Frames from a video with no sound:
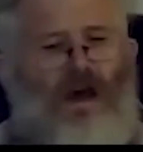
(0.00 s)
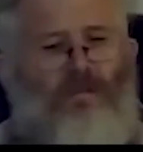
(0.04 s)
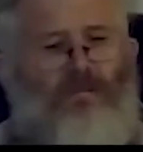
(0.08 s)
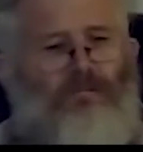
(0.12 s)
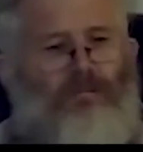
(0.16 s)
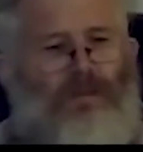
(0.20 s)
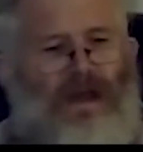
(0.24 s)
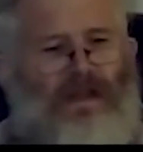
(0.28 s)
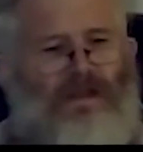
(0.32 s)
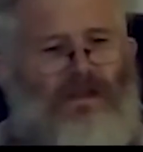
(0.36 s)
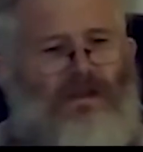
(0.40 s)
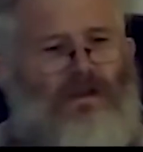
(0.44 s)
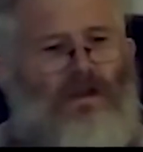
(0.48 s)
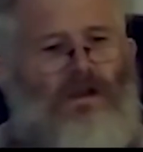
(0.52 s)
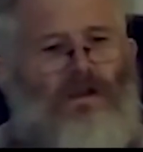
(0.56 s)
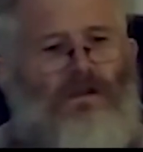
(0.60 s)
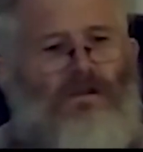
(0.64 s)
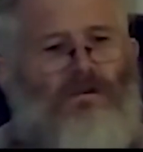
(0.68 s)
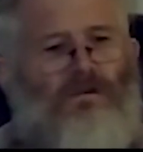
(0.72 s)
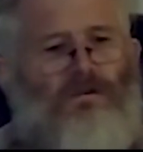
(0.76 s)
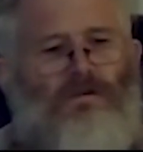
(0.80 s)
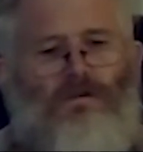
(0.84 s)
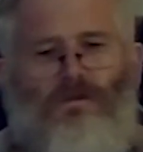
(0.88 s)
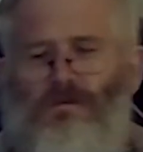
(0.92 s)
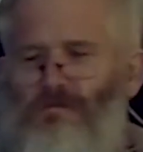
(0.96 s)

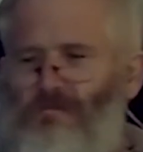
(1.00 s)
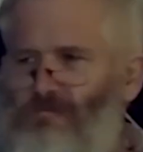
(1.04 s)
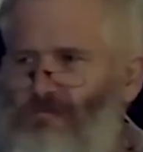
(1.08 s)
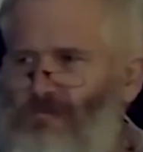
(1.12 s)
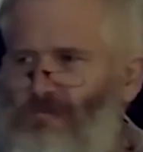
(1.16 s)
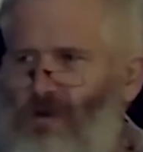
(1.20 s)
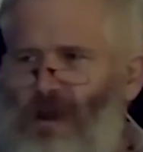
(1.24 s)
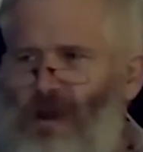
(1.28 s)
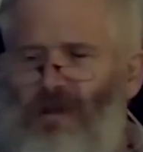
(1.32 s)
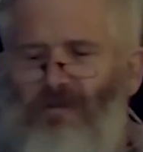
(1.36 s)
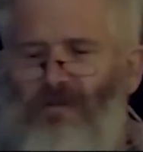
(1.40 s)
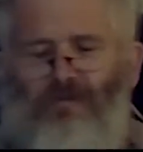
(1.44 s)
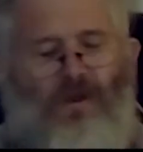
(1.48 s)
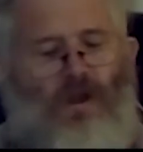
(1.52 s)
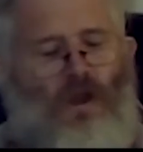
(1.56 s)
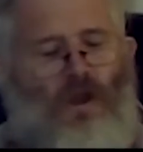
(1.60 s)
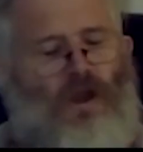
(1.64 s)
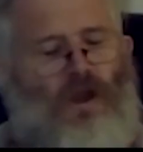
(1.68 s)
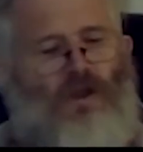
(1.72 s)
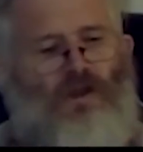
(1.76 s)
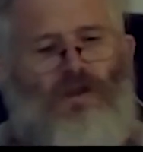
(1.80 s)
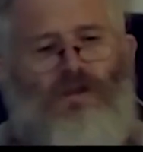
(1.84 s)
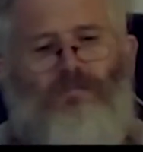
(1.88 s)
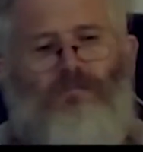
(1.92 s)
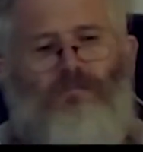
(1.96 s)
medical. Right, very
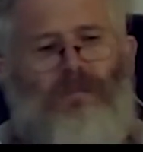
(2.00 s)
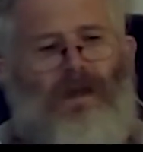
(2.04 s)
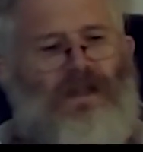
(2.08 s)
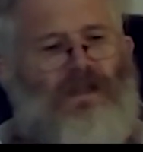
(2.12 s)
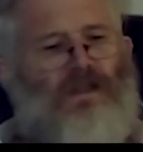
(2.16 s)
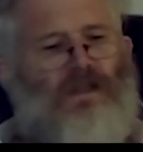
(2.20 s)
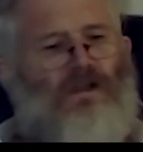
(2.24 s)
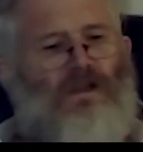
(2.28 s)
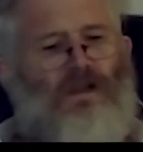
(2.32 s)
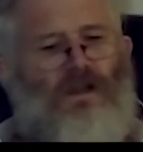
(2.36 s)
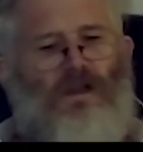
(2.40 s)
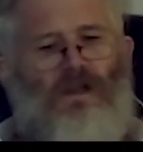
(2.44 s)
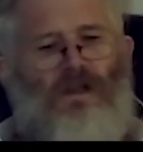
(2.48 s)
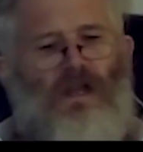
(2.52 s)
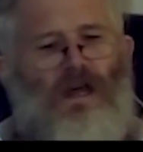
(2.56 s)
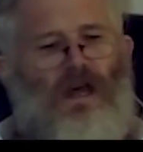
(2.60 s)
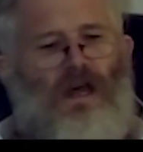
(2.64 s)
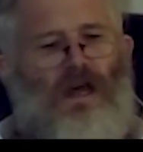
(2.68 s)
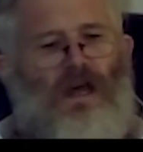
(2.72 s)
good medical